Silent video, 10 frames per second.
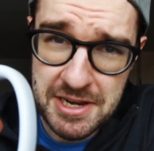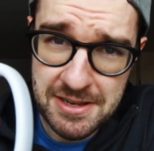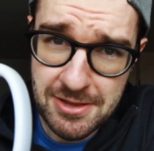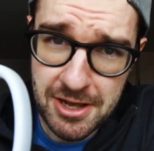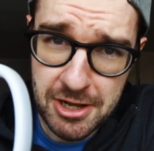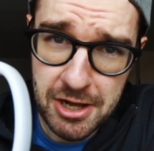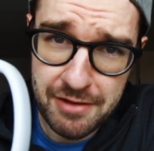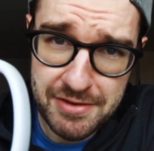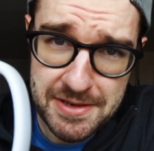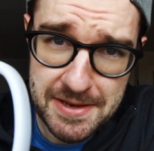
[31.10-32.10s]
gonna need a lot of
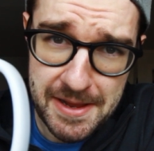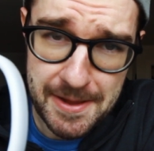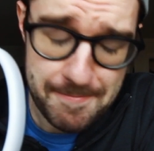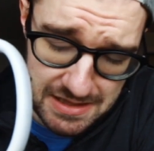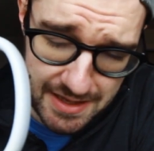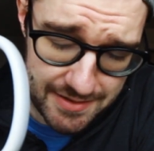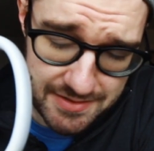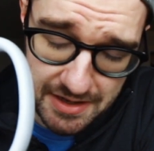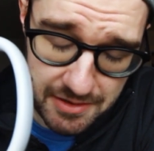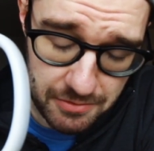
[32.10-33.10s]
coffee today. Last
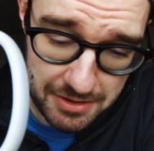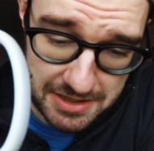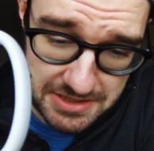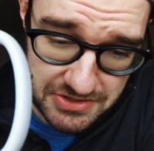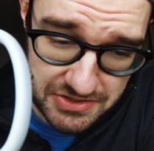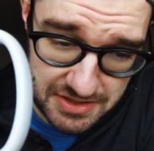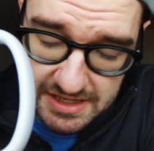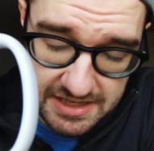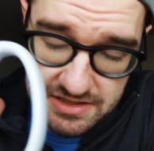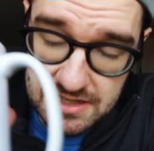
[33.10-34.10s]
night was
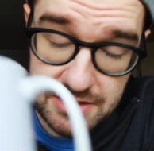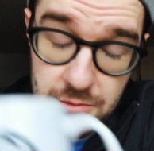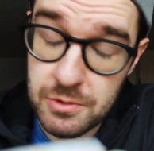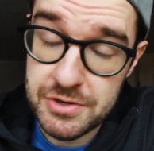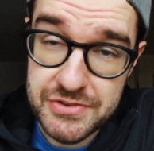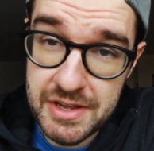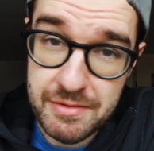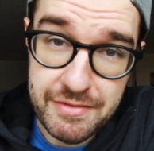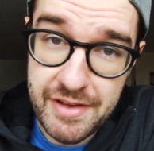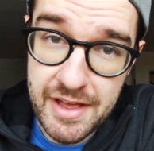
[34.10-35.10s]
easily the worst night
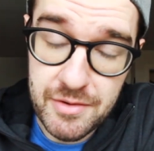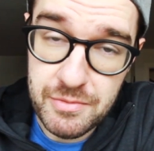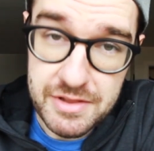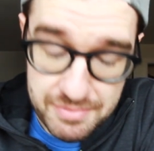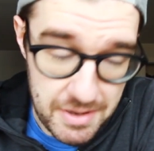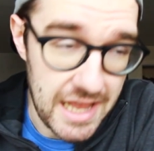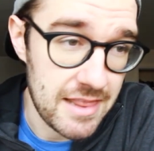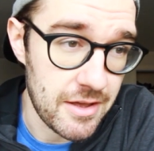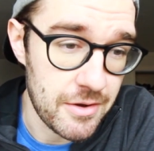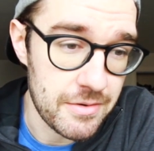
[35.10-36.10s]
we've had with
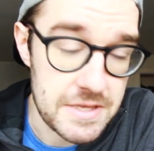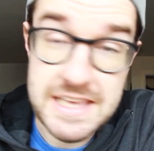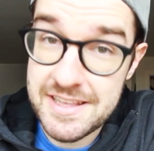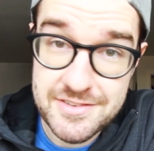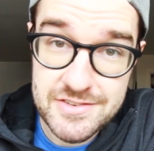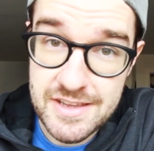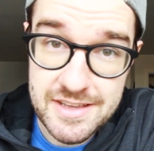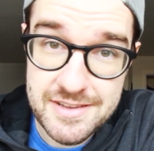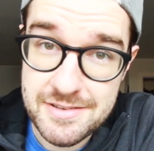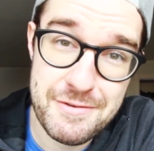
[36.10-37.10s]
Milo. He is
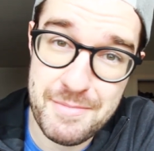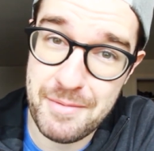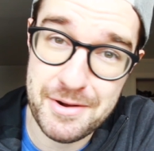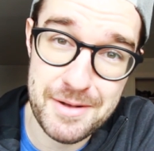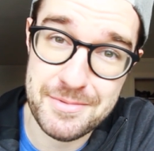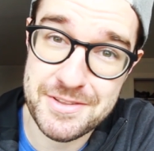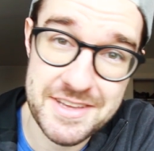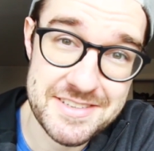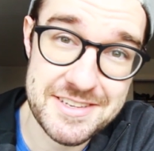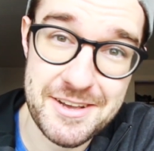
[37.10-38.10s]
sick. If you remember a couple
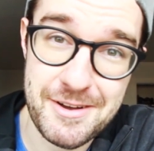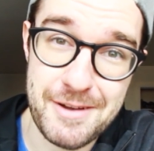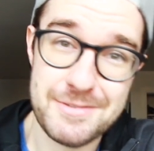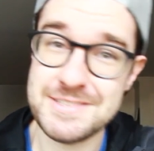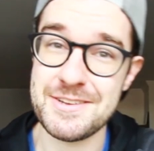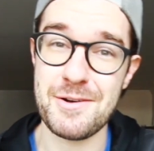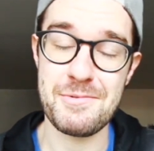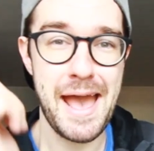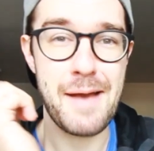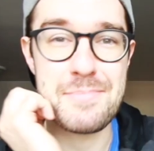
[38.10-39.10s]
days ago, I was all
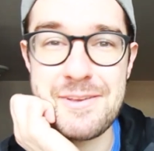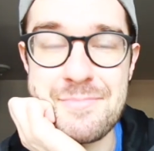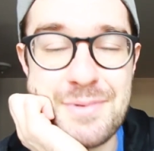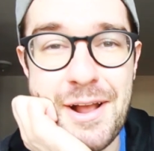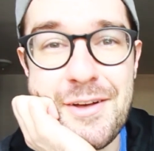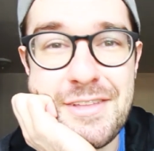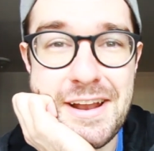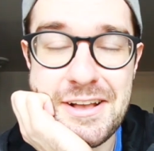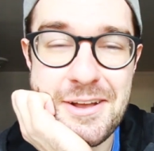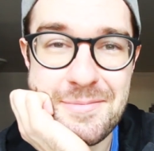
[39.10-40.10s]
happy and proud that
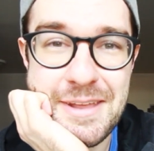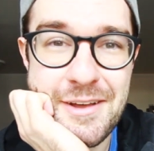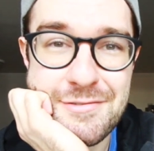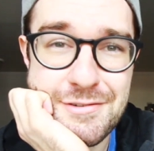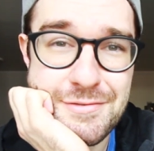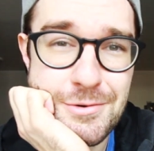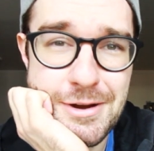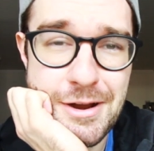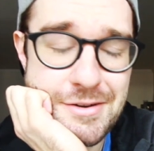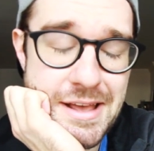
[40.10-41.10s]
I got him down for a
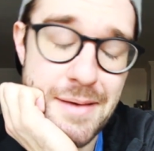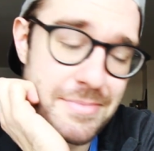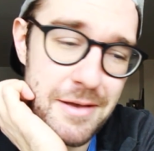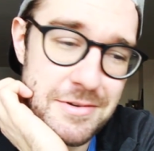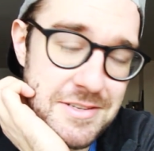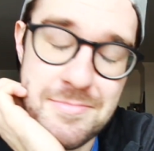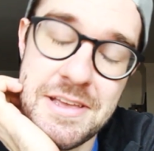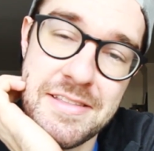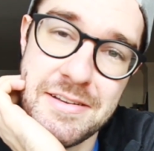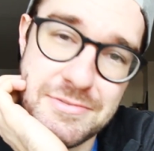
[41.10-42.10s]
4-hour nap. That wasn't
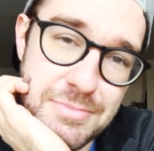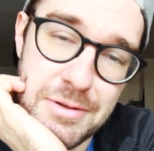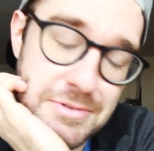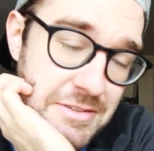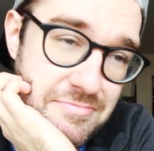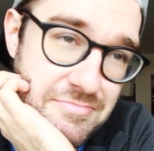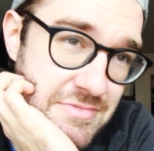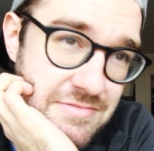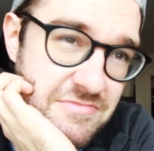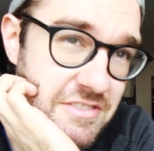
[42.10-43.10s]
me, that was probably
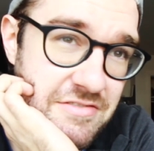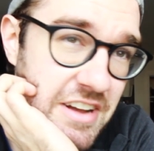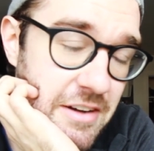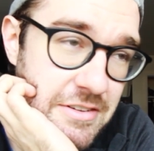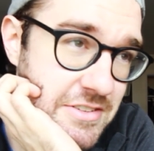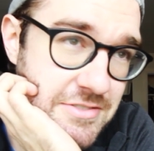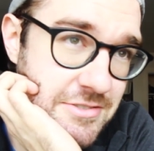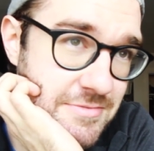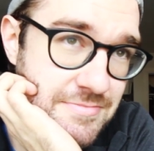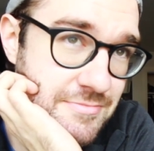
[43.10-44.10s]
virus
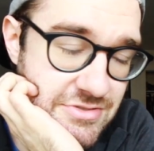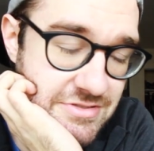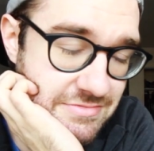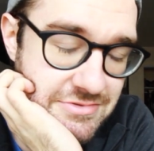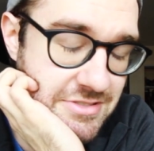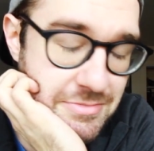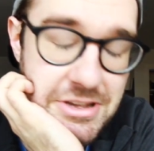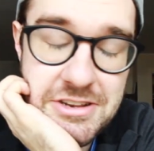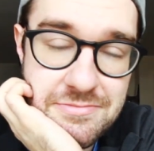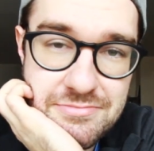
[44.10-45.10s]
or some
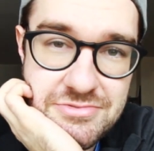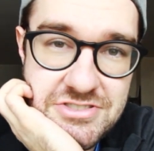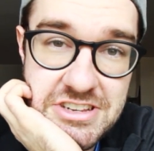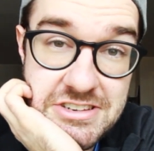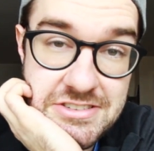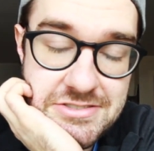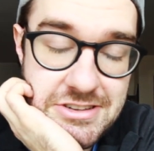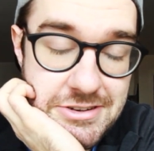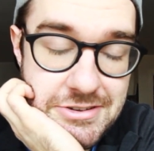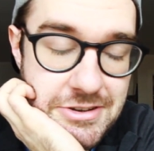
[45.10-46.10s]
kind of sickness,
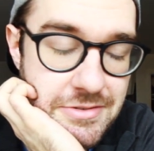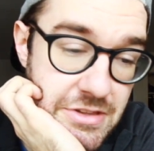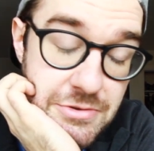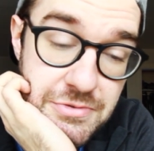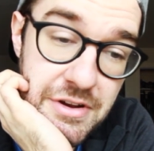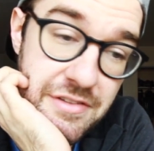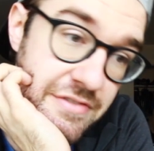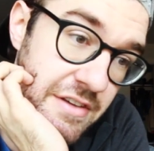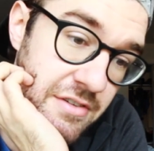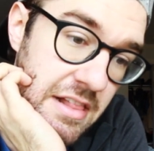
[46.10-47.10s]
I don't know. He was running the
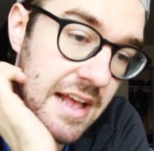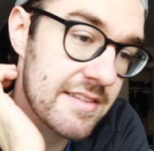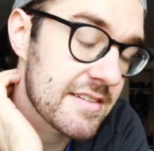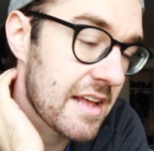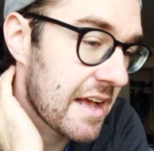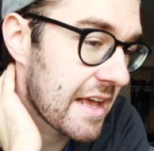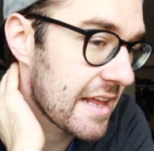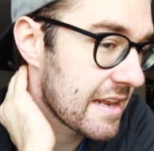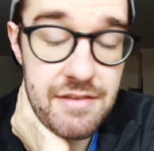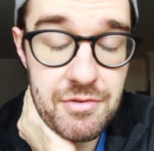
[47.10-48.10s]
fever last
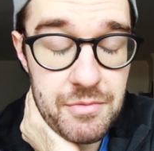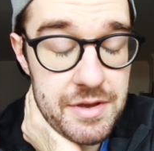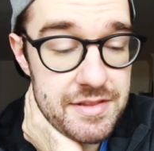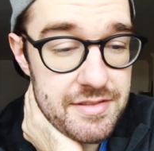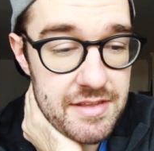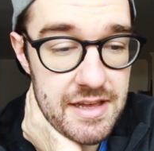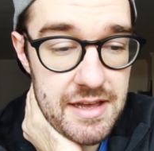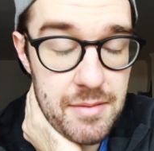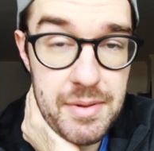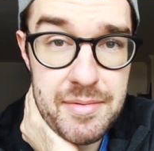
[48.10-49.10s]
night. Even with
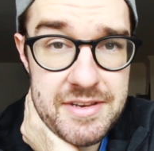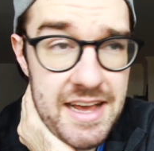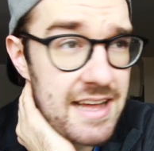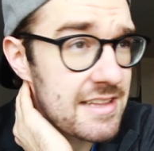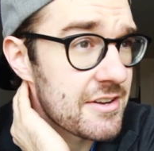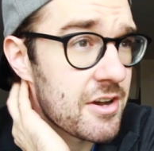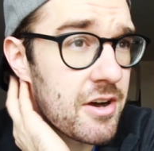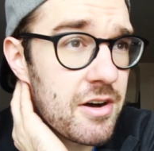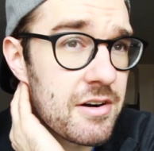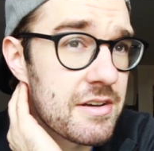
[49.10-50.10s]
baby
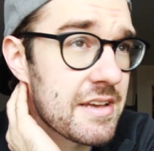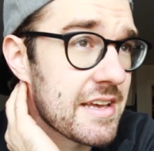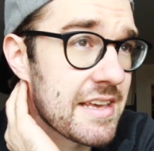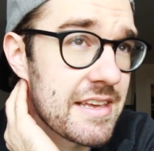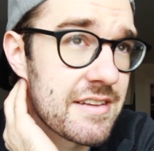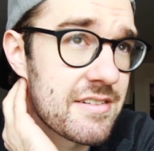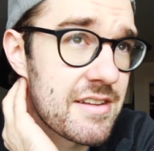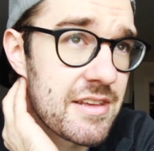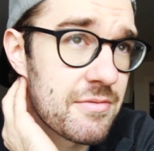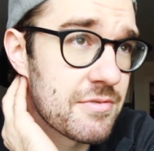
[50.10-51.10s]
Tylenol,
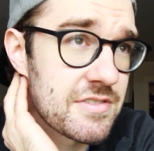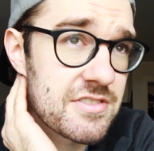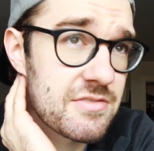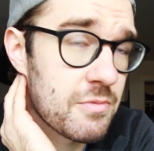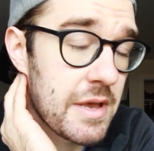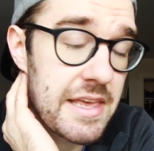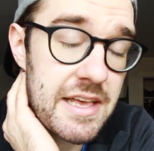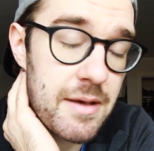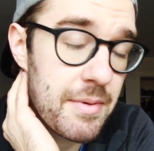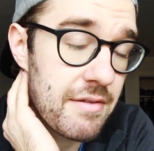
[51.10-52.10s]
he was
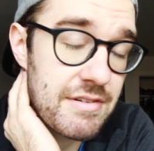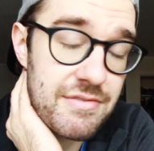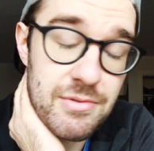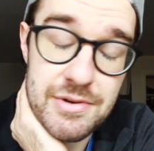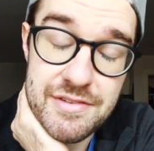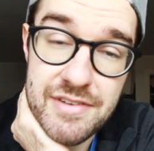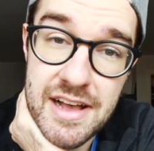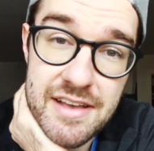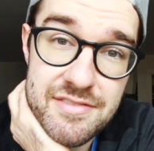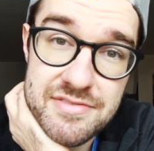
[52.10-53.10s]
waking up every
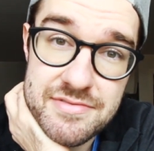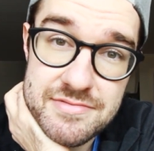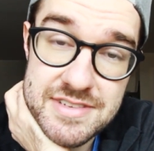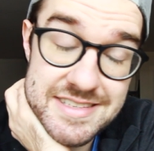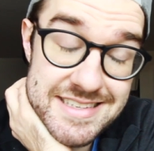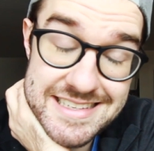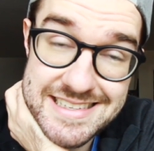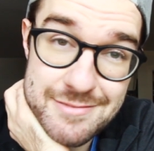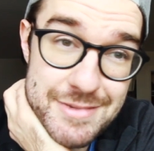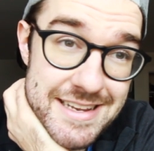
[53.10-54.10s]
45 to
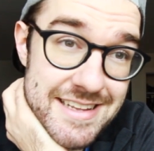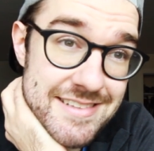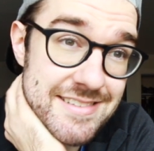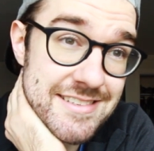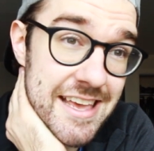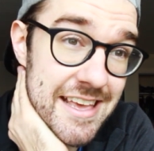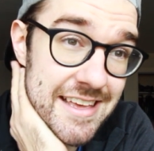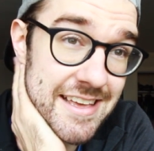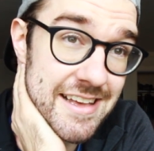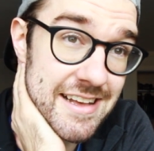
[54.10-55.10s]
60 minutes,
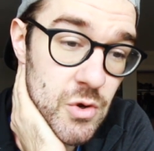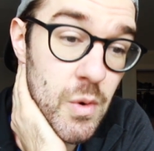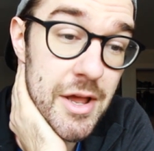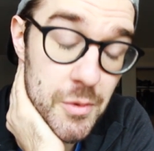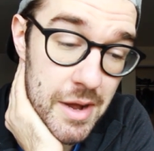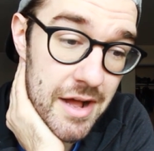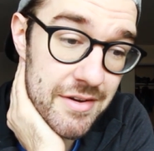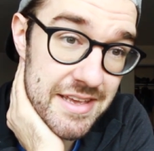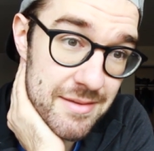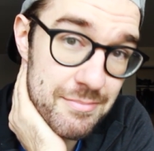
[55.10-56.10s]
taking quite a
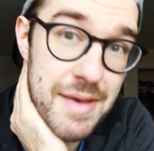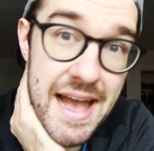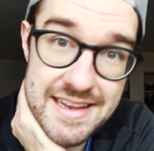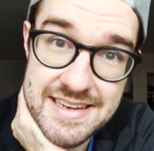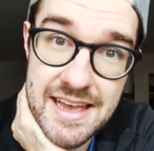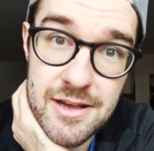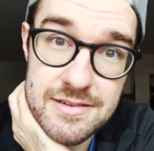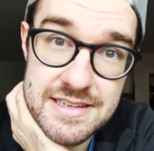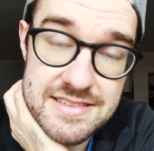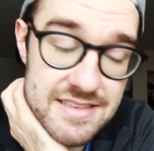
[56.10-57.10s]
while to get back
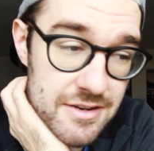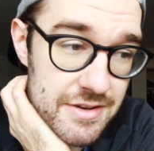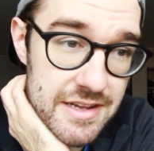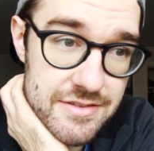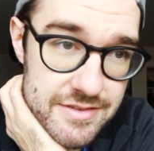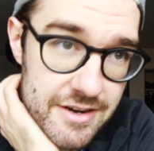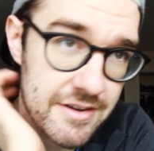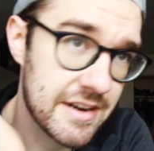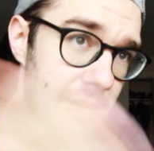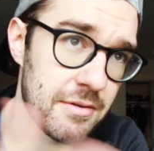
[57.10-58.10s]
down, get settled down. So
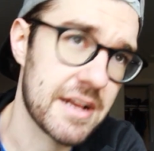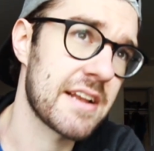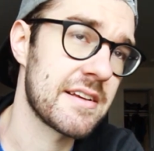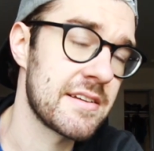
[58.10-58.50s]
Eric and I were kind